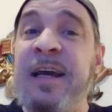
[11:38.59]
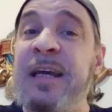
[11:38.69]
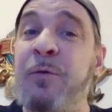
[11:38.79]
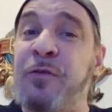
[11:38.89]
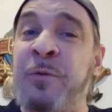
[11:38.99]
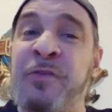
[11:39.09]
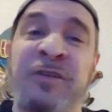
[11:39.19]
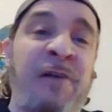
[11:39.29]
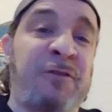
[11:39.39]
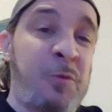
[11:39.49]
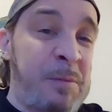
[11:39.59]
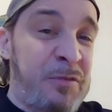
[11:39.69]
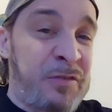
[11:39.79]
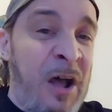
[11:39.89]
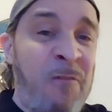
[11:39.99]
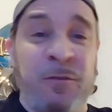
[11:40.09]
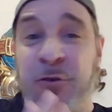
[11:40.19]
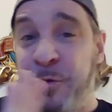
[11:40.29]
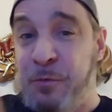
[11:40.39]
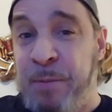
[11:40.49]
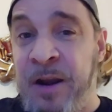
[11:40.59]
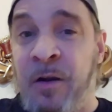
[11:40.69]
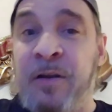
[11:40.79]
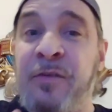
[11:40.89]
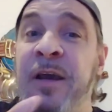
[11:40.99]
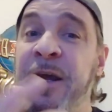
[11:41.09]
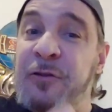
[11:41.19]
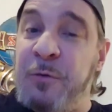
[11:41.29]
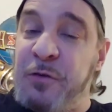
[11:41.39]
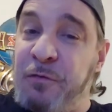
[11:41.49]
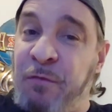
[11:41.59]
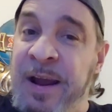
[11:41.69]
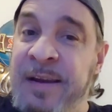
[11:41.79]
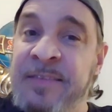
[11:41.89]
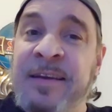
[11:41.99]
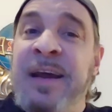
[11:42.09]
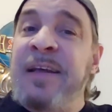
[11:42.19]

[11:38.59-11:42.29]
he was doing stuff to himself and to his parents and to his friends